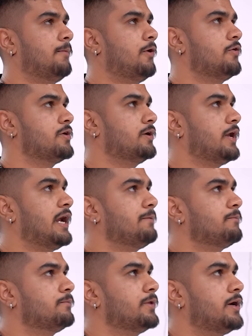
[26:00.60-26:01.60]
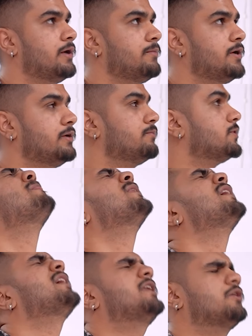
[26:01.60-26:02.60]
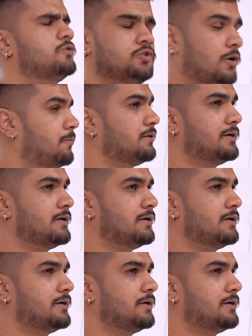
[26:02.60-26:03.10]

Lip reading: About a time that I made in your job,